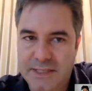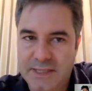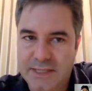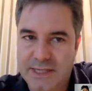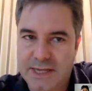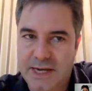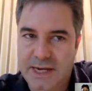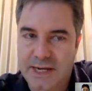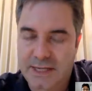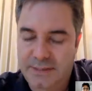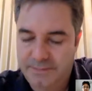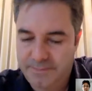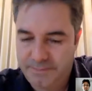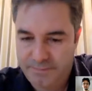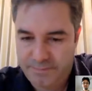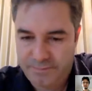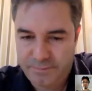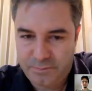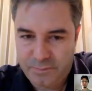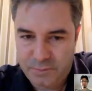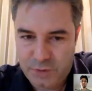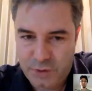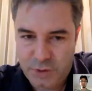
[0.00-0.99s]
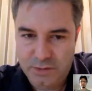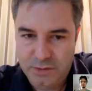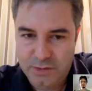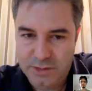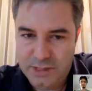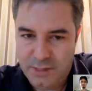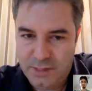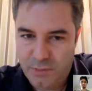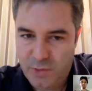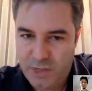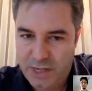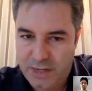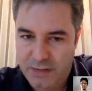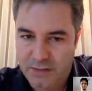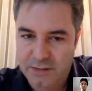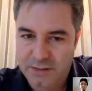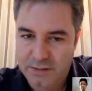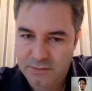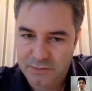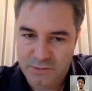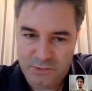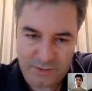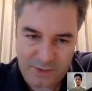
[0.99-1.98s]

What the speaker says: design to someone else.